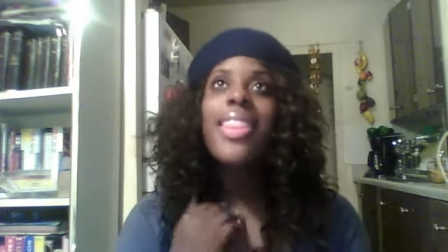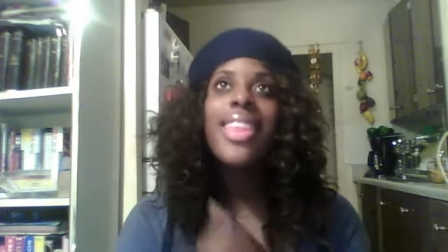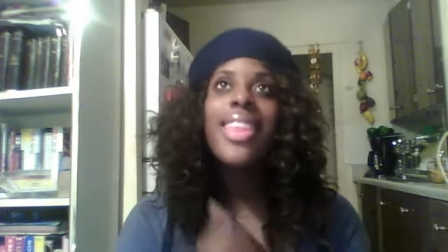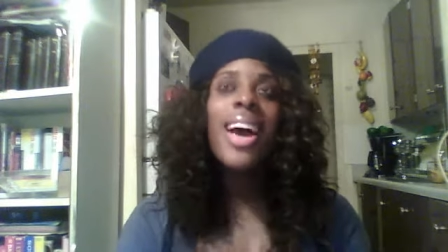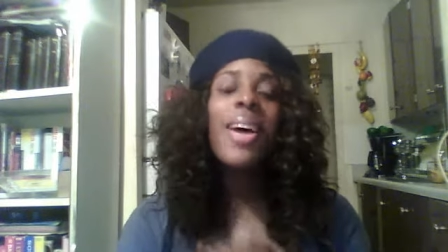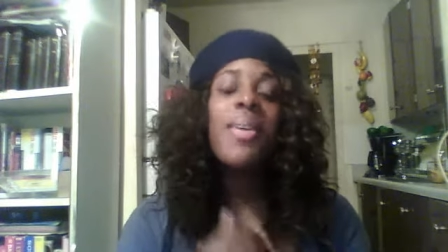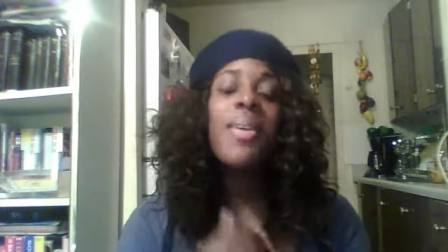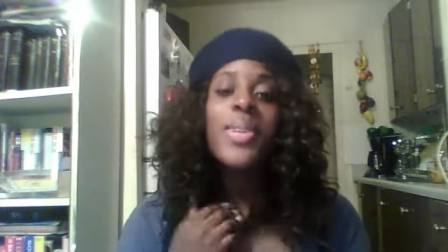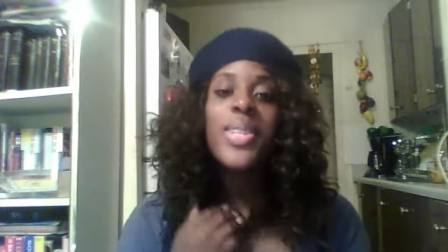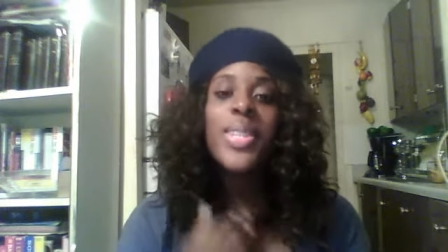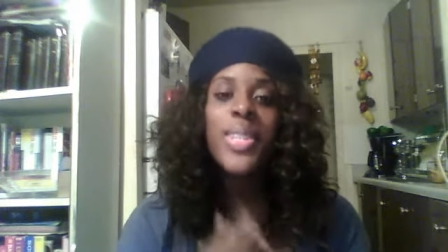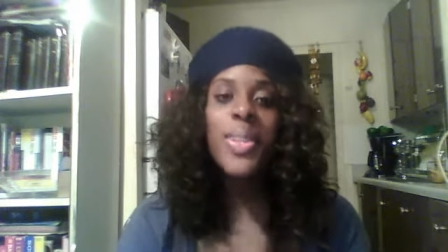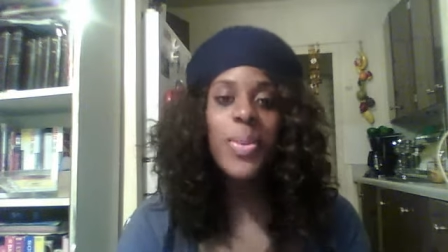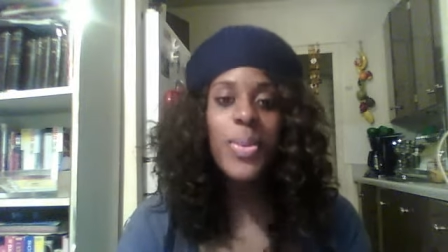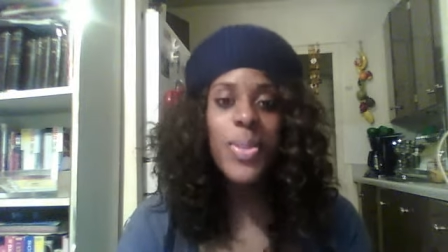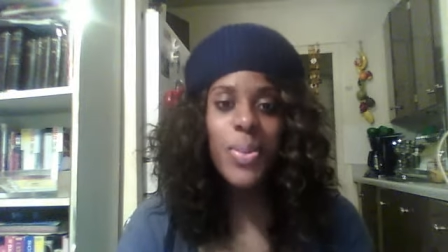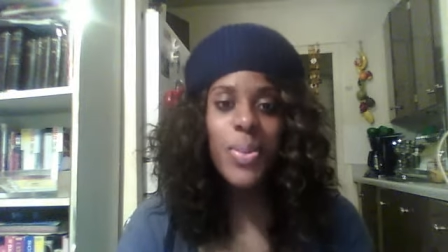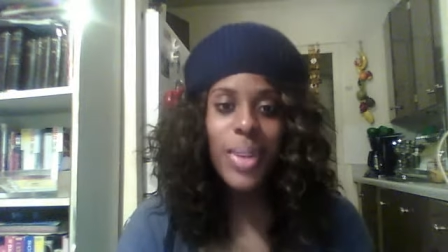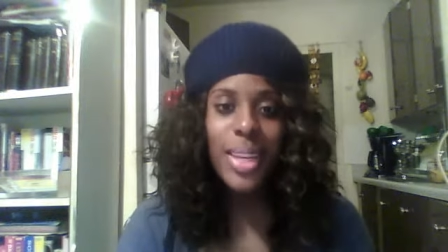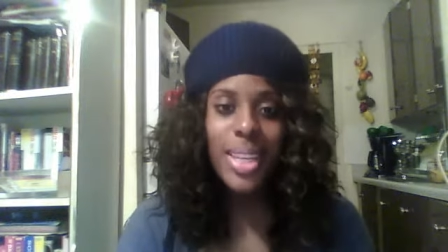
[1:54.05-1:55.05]
that was
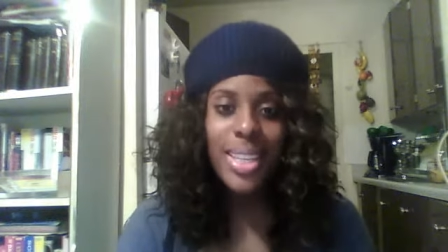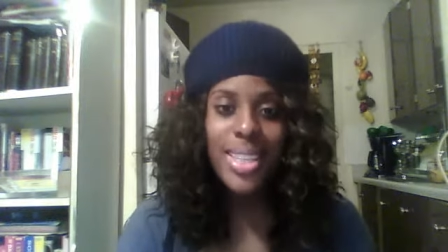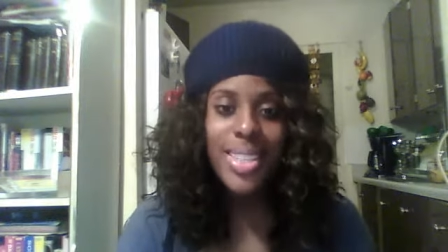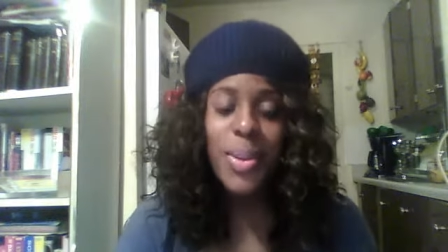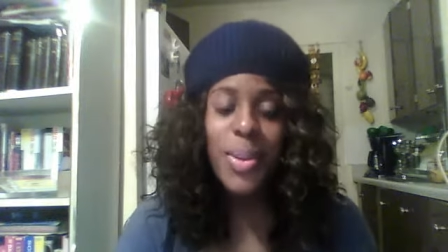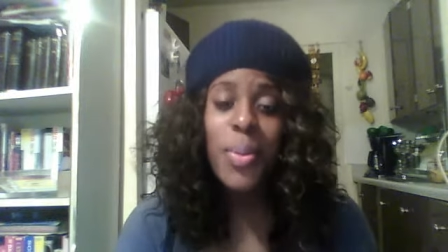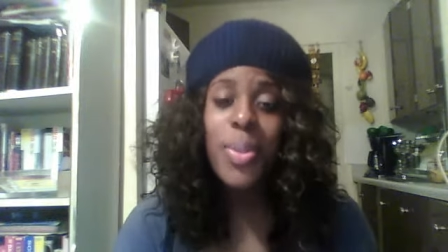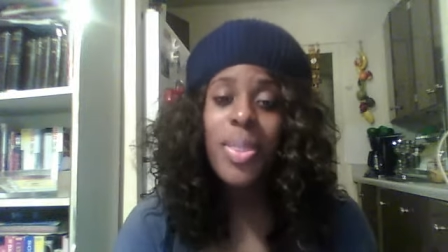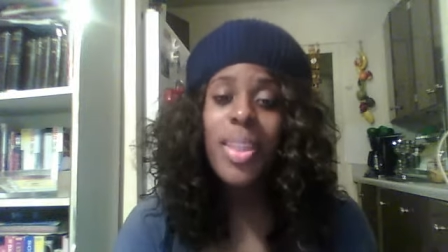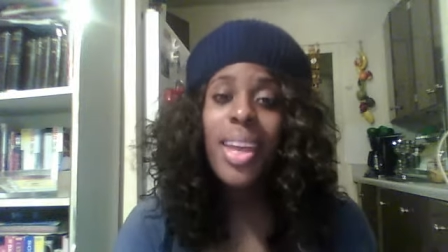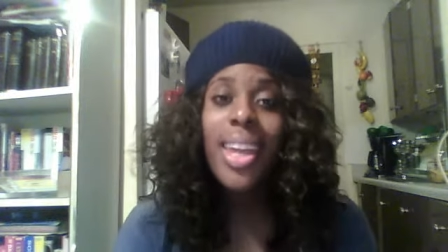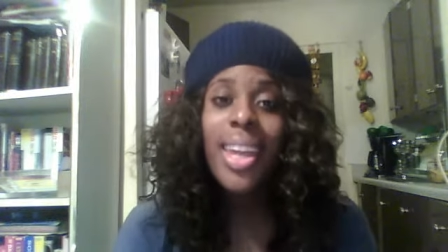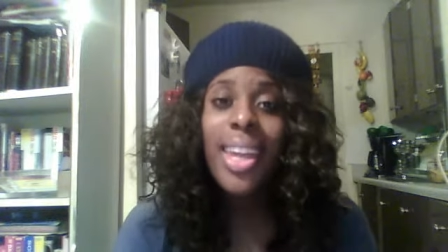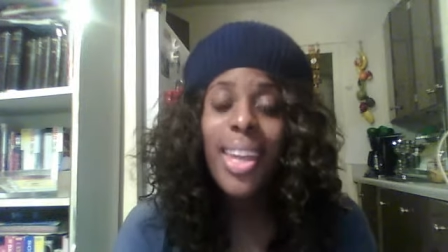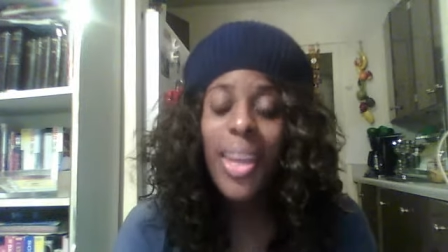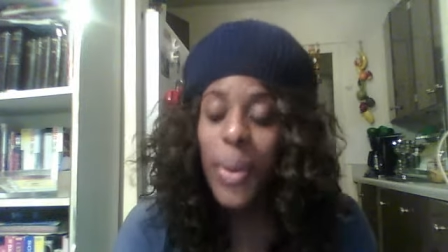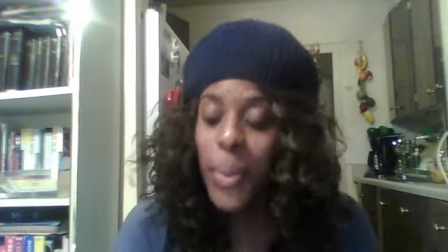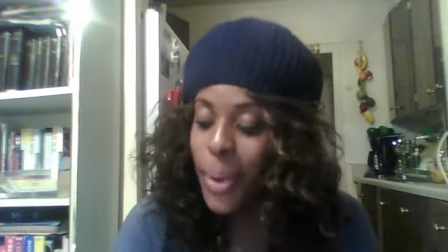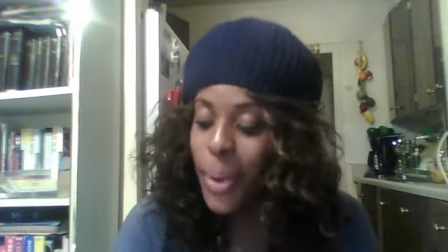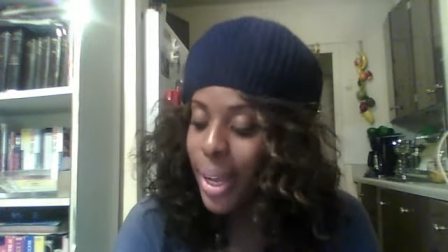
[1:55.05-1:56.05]
so sweet so
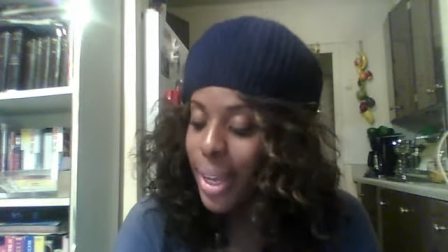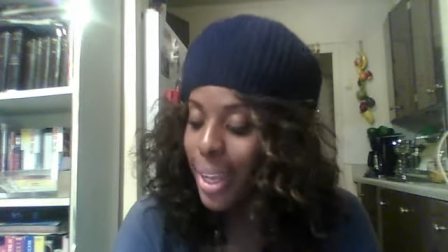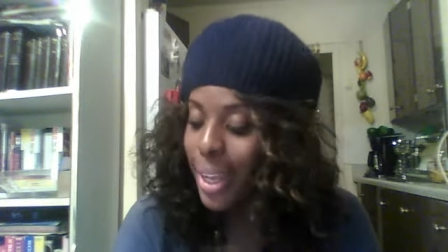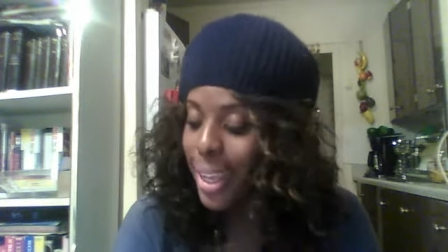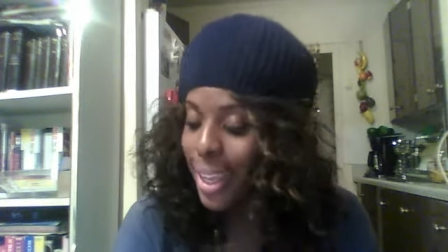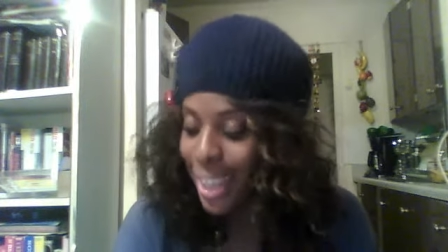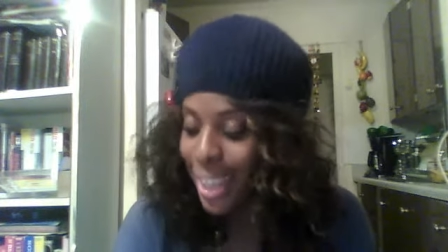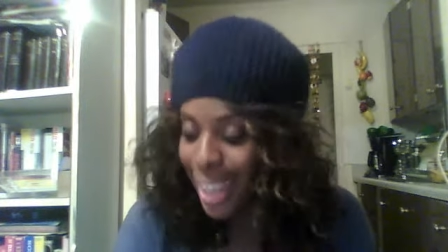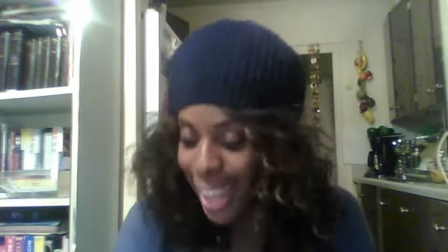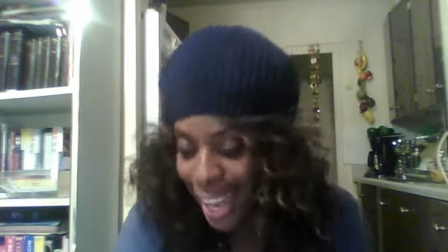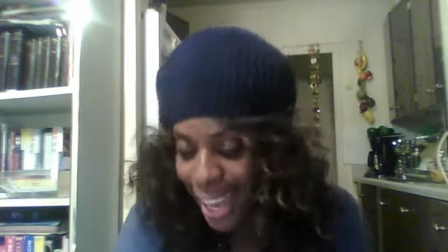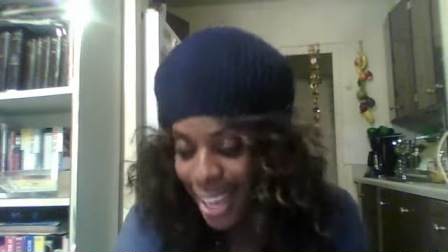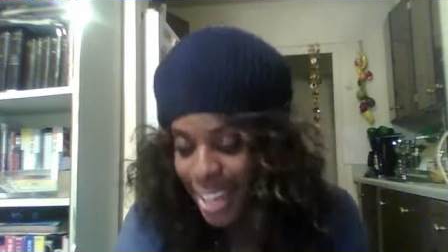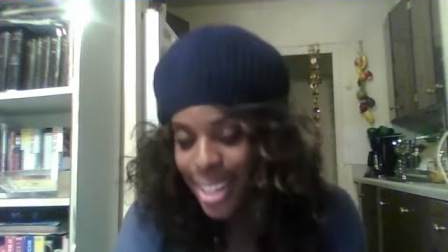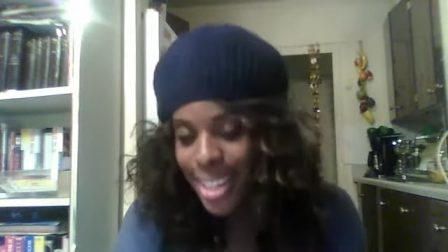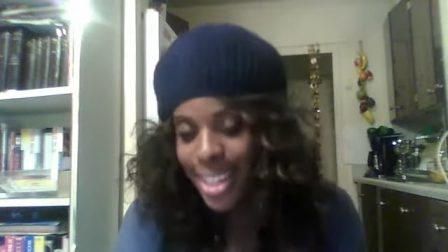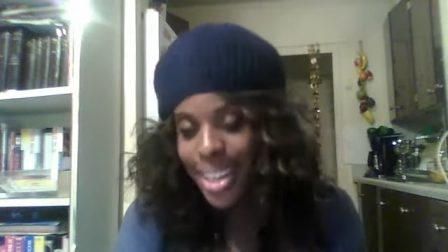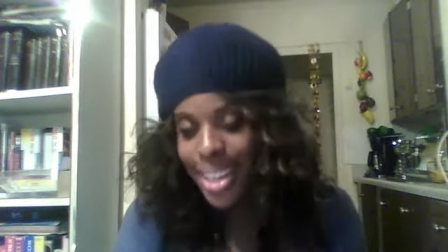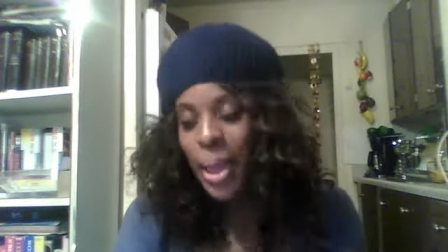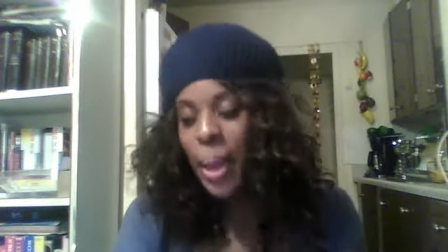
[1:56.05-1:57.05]
thank you again